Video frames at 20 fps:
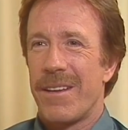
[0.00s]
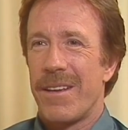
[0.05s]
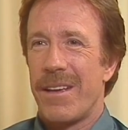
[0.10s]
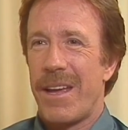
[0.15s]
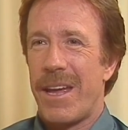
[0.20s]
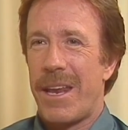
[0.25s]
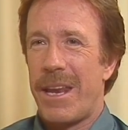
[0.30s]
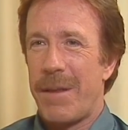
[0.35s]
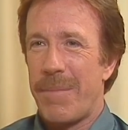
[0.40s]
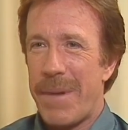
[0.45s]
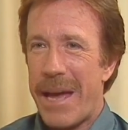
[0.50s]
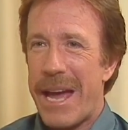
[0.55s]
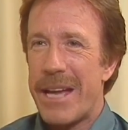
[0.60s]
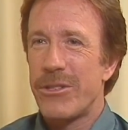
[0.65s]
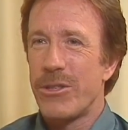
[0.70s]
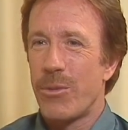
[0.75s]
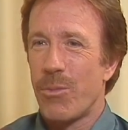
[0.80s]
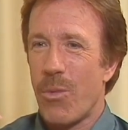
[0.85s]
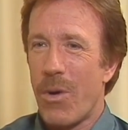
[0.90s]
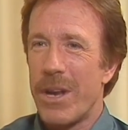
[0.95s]
and
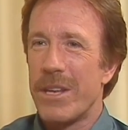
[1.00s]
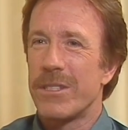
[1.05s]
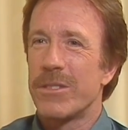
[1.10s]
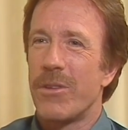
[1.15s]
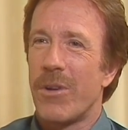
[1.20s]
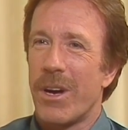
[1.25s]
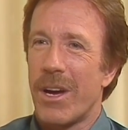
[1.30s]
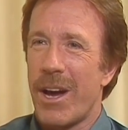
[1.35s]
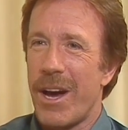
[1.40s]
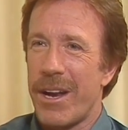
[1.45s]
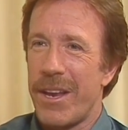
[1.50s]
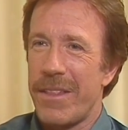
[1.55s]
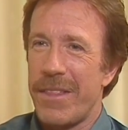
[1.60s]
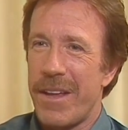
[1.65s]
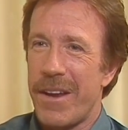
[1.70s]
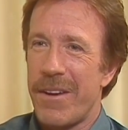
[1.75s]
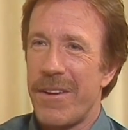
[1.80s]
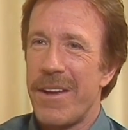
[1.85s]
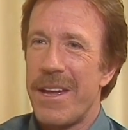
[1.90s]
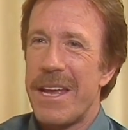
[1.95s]
imagine what is going on in
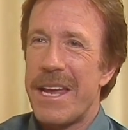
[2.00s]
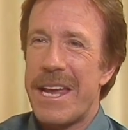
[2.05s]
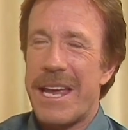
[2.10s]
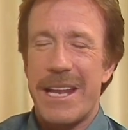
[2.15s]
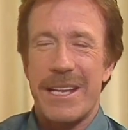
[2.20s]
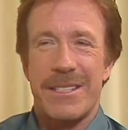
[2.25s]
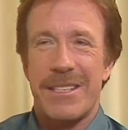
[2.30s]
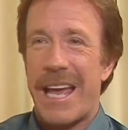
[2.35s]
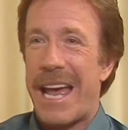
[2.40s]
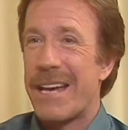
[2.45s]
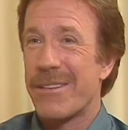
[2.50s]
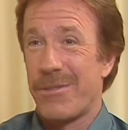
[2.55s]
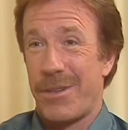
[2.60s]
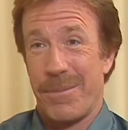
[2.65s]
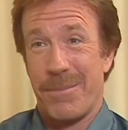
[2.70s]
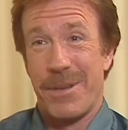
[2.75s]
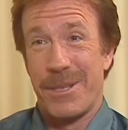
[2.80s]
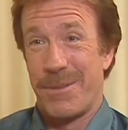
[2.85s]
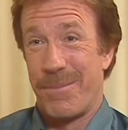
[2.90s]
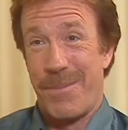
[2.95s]
there, and it's actually
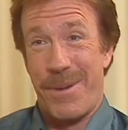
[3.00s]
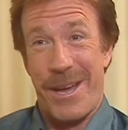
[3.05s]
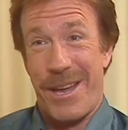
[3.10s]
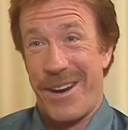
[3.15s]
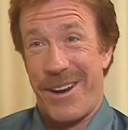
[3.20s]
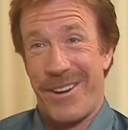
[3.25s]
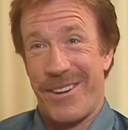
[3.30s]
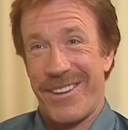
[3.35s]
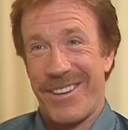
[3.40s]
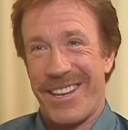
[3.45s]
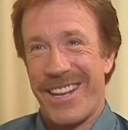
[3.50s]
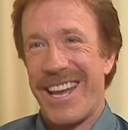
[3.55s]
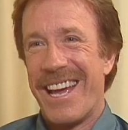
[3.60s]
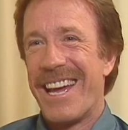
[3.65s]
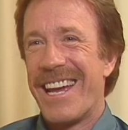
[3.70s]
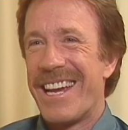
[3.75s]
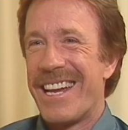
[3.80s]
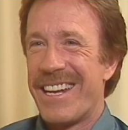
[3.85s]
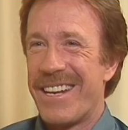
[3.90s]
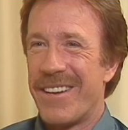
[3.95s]
much better,
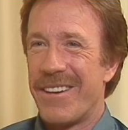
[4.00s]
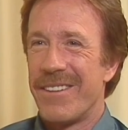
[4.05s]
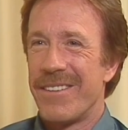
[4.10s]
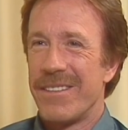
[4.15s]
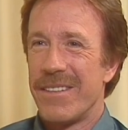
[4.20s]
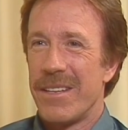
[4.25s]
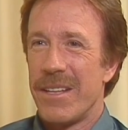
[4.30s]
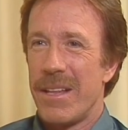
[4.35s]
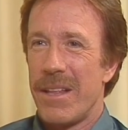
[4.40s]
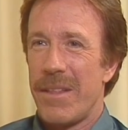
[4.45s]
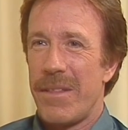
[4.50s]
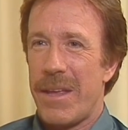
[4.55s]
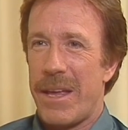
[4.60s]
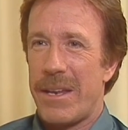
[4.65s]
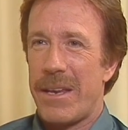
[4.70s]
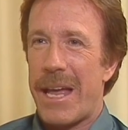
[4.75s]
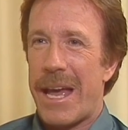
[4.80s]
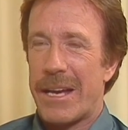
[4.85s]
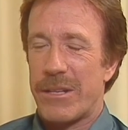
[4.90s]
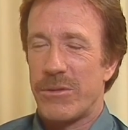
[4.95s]

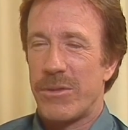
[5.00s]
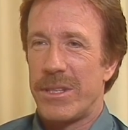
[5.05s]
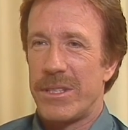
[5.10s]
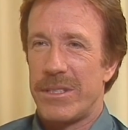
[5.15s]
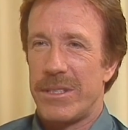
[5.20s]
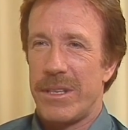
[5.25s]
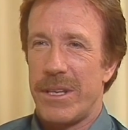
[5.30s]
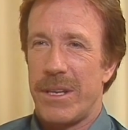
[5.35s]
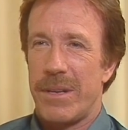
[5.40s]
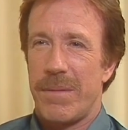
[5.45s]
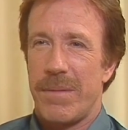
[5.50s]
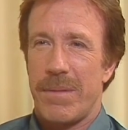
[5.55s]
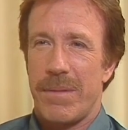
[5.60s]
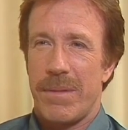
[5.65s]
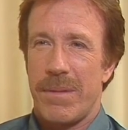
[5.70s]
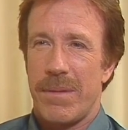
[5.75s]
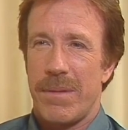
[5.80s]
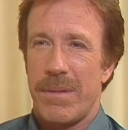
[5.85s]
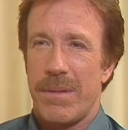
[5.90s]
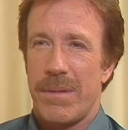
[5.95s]
than actually see it
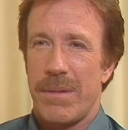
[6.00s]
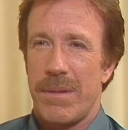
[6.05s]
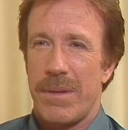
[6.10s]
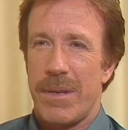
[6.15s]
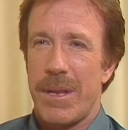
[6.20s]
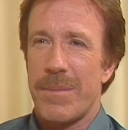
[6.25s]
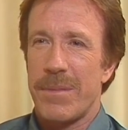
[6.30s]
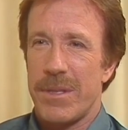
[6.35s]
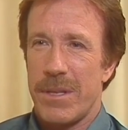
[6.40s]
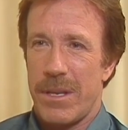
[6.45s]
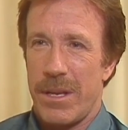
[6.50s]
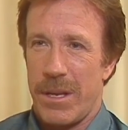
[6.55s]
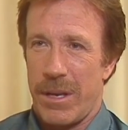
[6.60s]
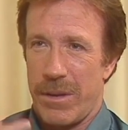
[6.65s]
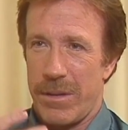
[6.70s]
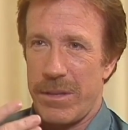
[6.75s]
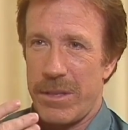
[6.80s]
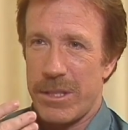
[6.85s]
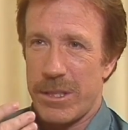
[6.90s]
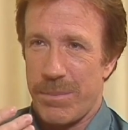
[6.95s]

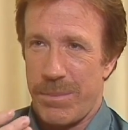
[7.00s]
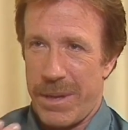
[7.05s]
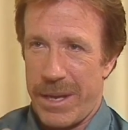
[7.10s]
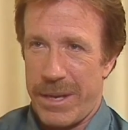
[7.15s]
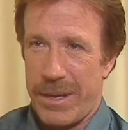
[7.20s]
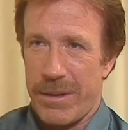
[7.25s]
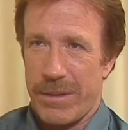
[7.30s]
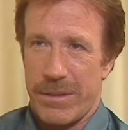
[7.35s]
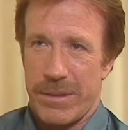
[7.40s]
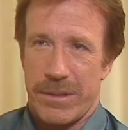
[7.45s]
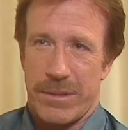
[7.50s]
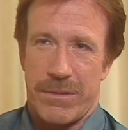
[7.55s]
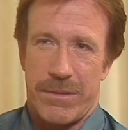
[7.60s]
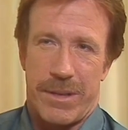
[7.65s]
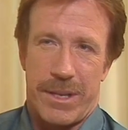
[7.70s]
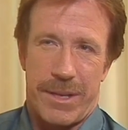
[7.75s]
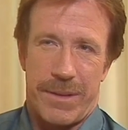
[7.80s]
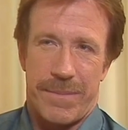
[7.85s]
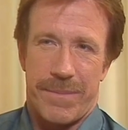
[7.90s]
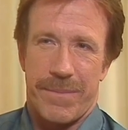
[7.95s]
displayed on the screen.